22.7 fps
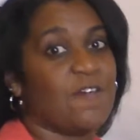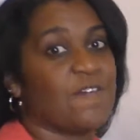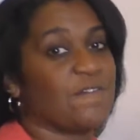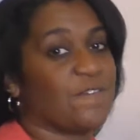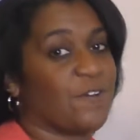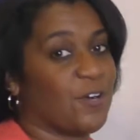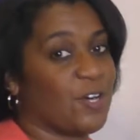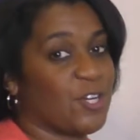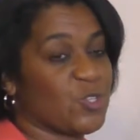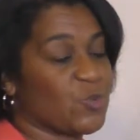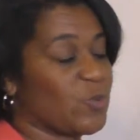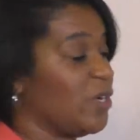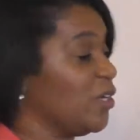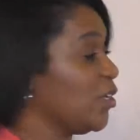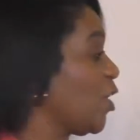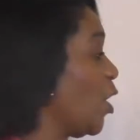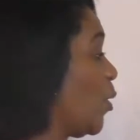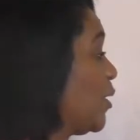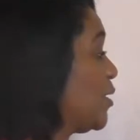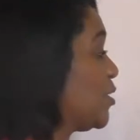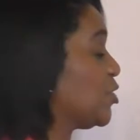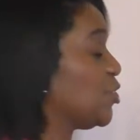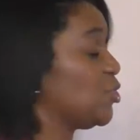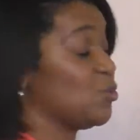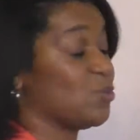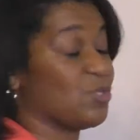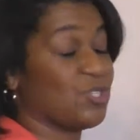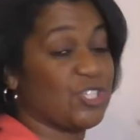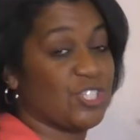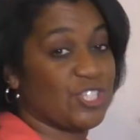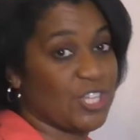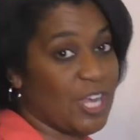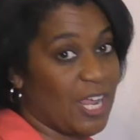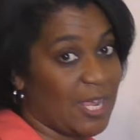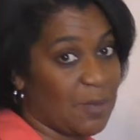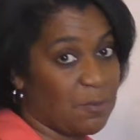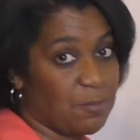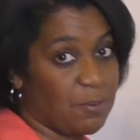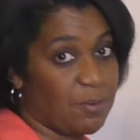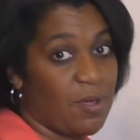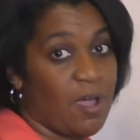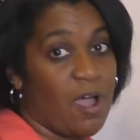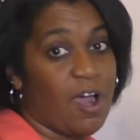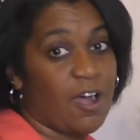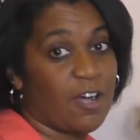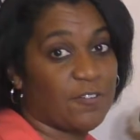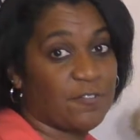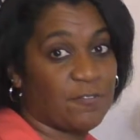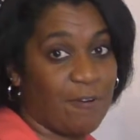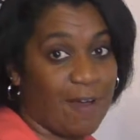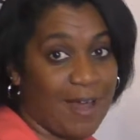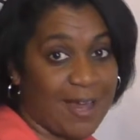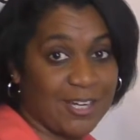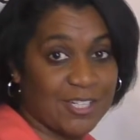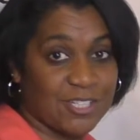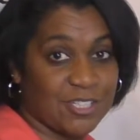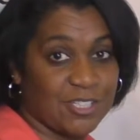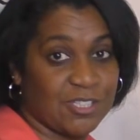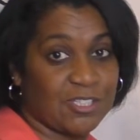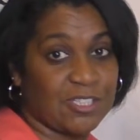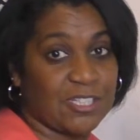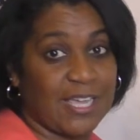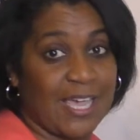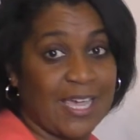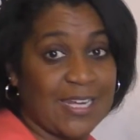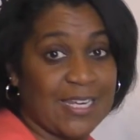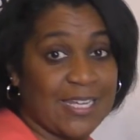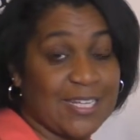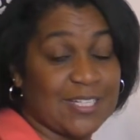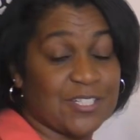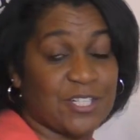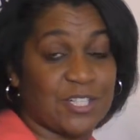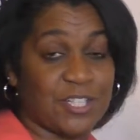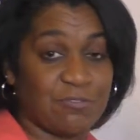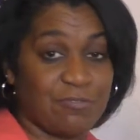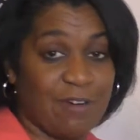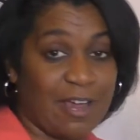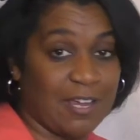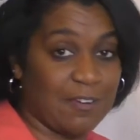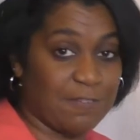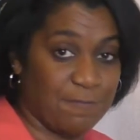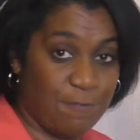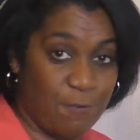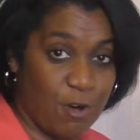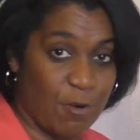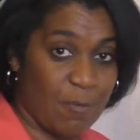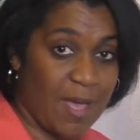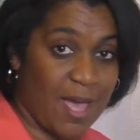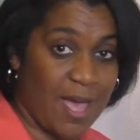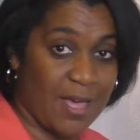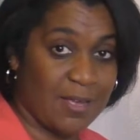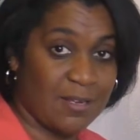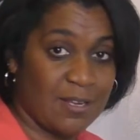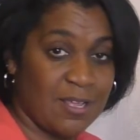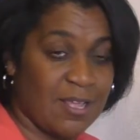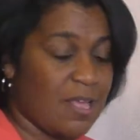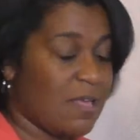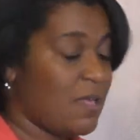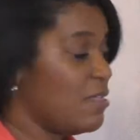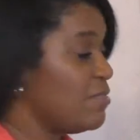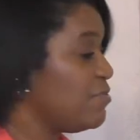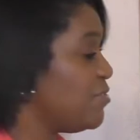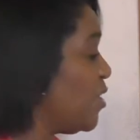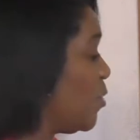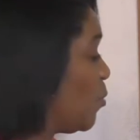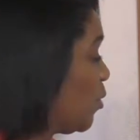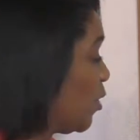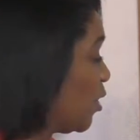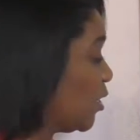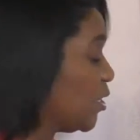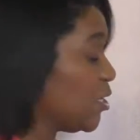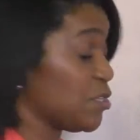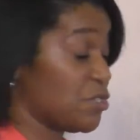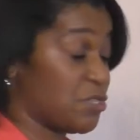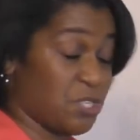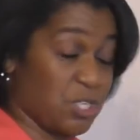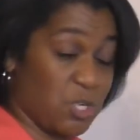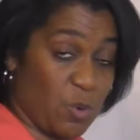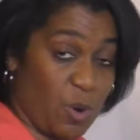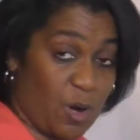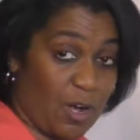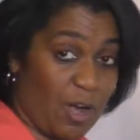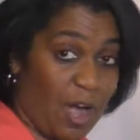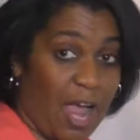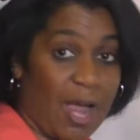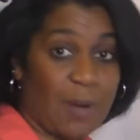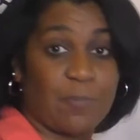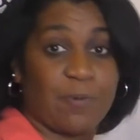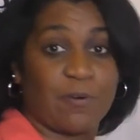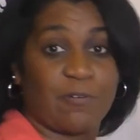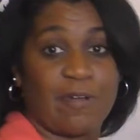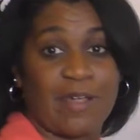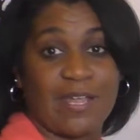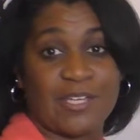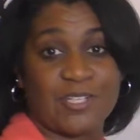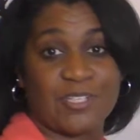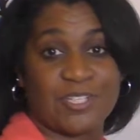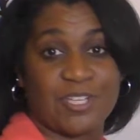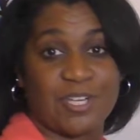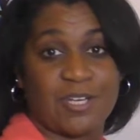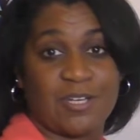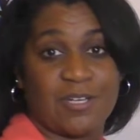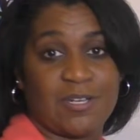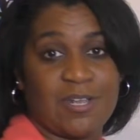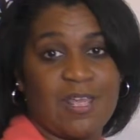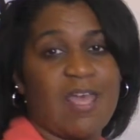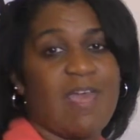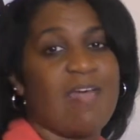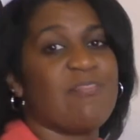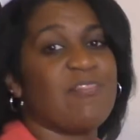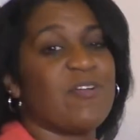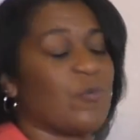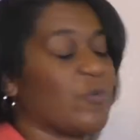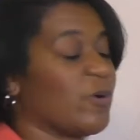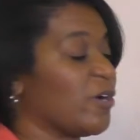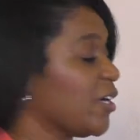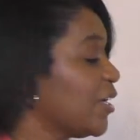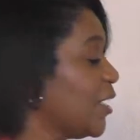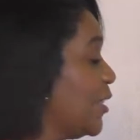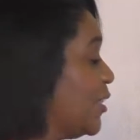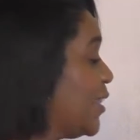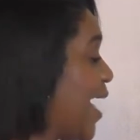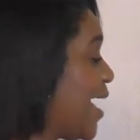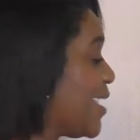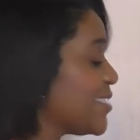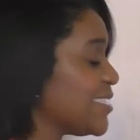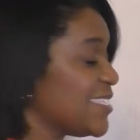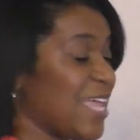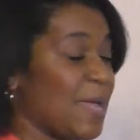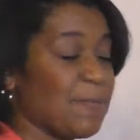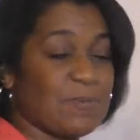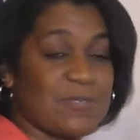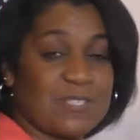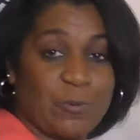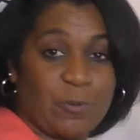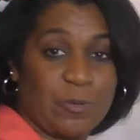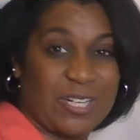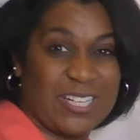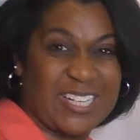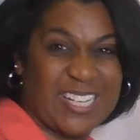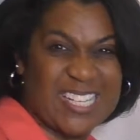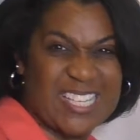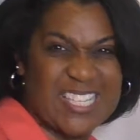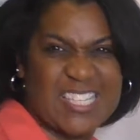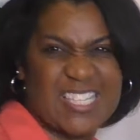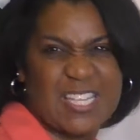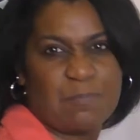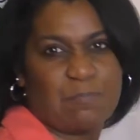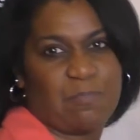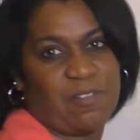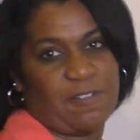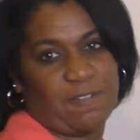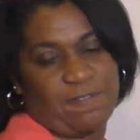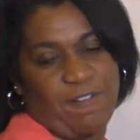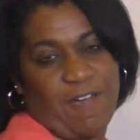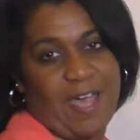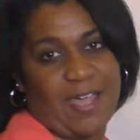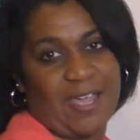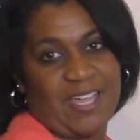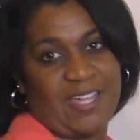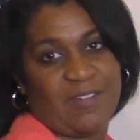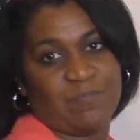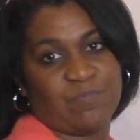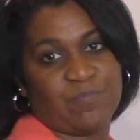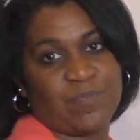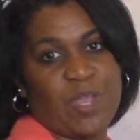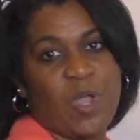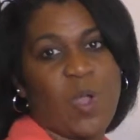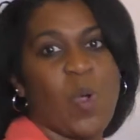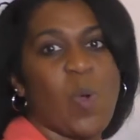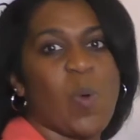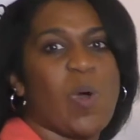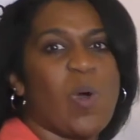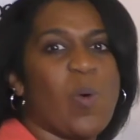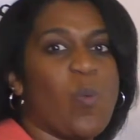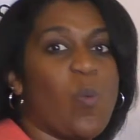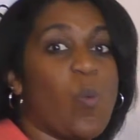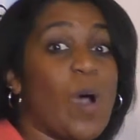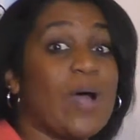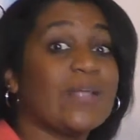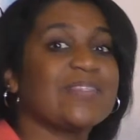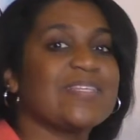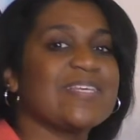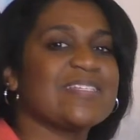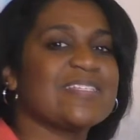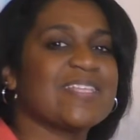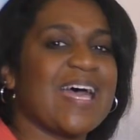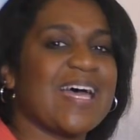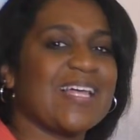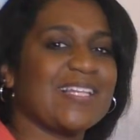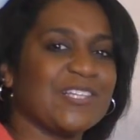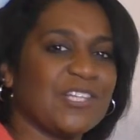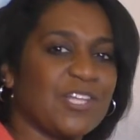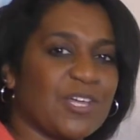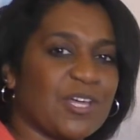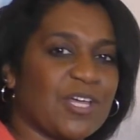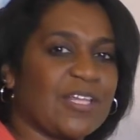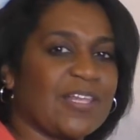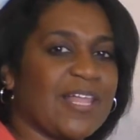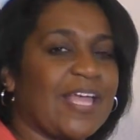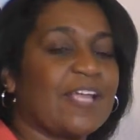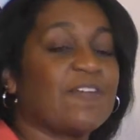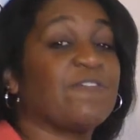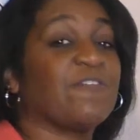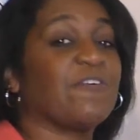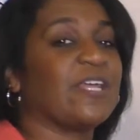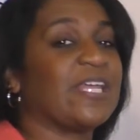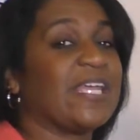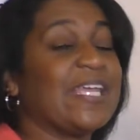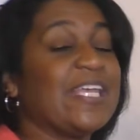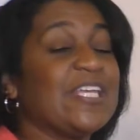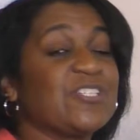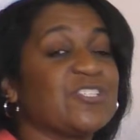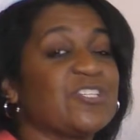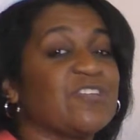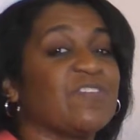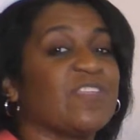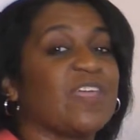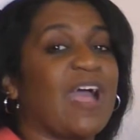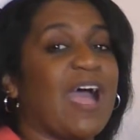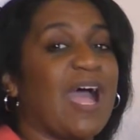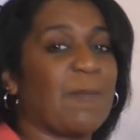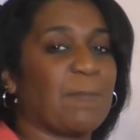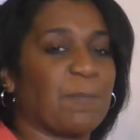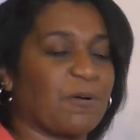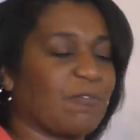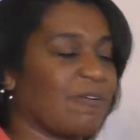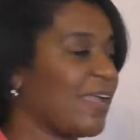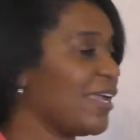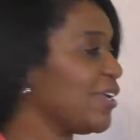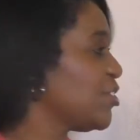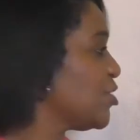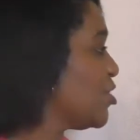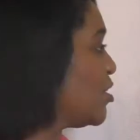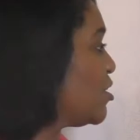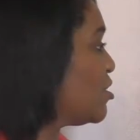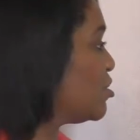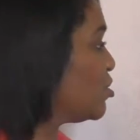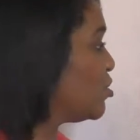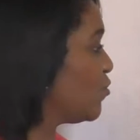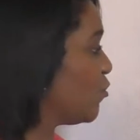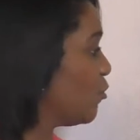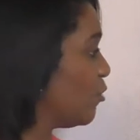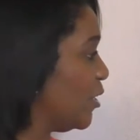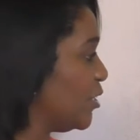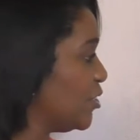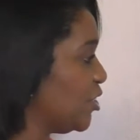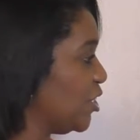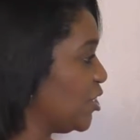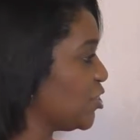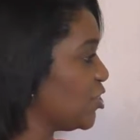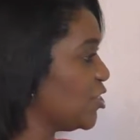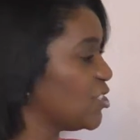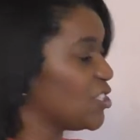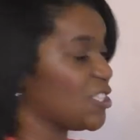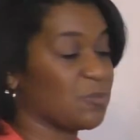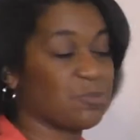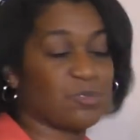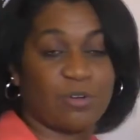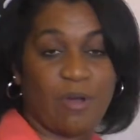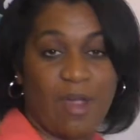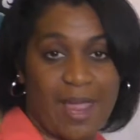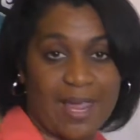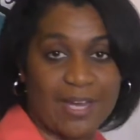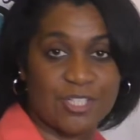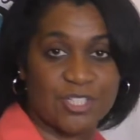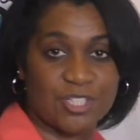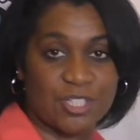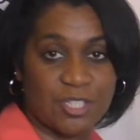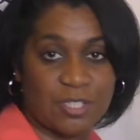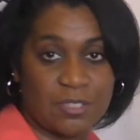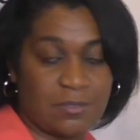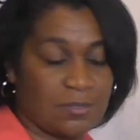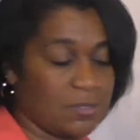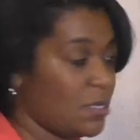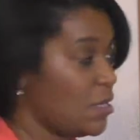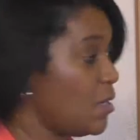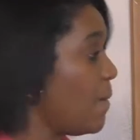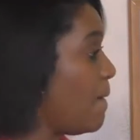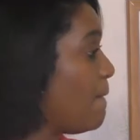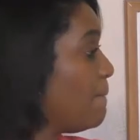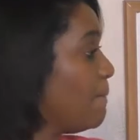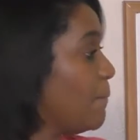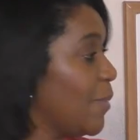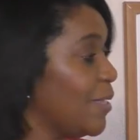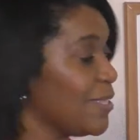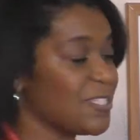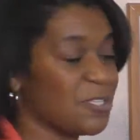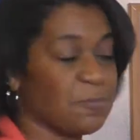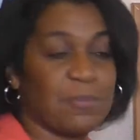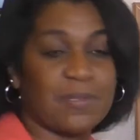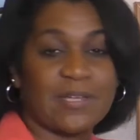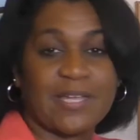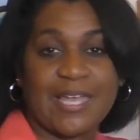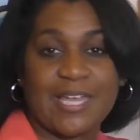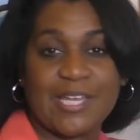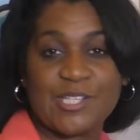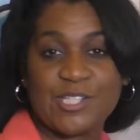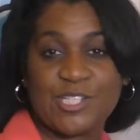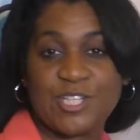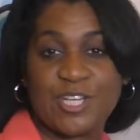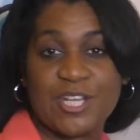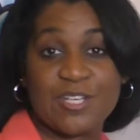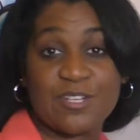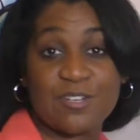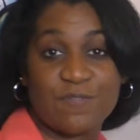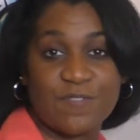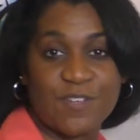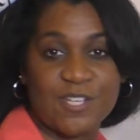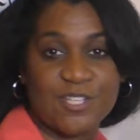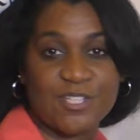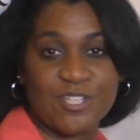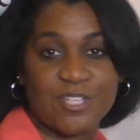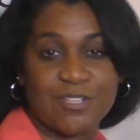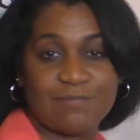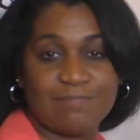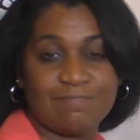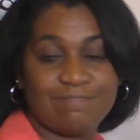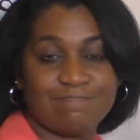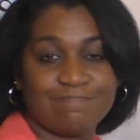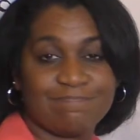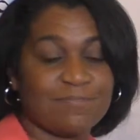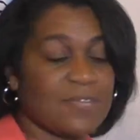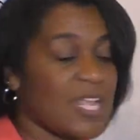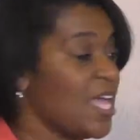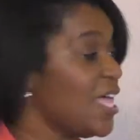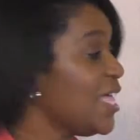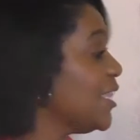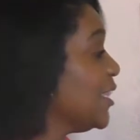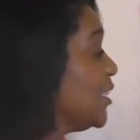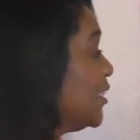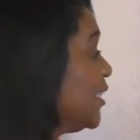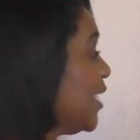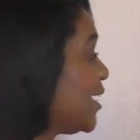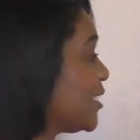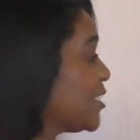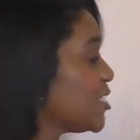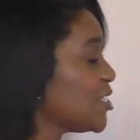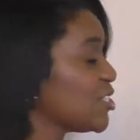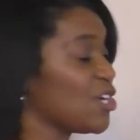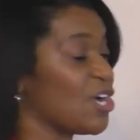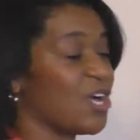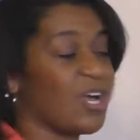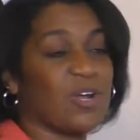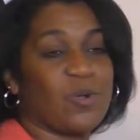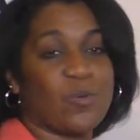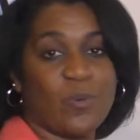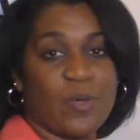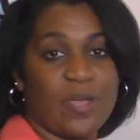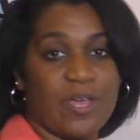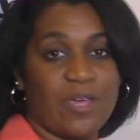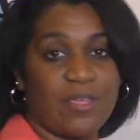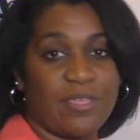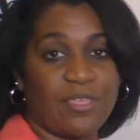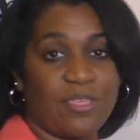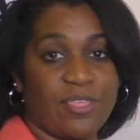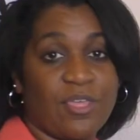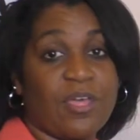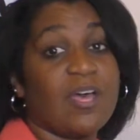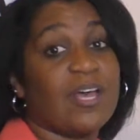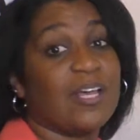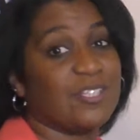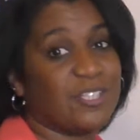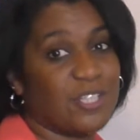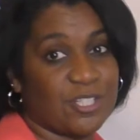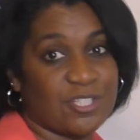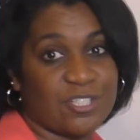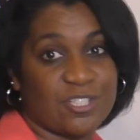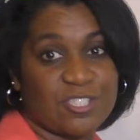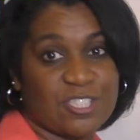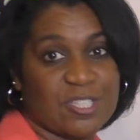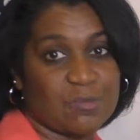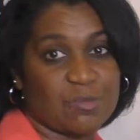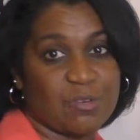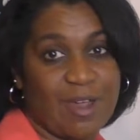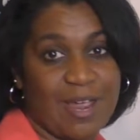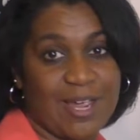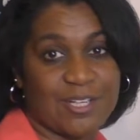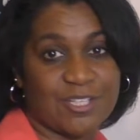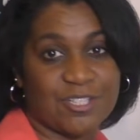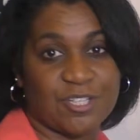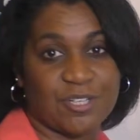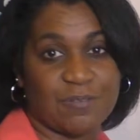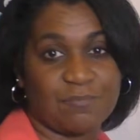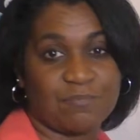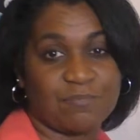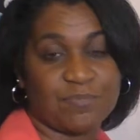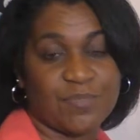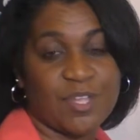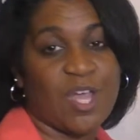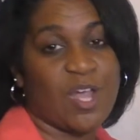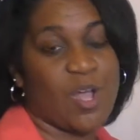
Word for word: First, we're going to shape our fraction to get it into the right format then we're going to do our operation, then we're going to last step is we're going to simplify it. Well, what does that look like for each of the operations for addition, subtraction, multiplication, and division? Let's start with addition, subtraction.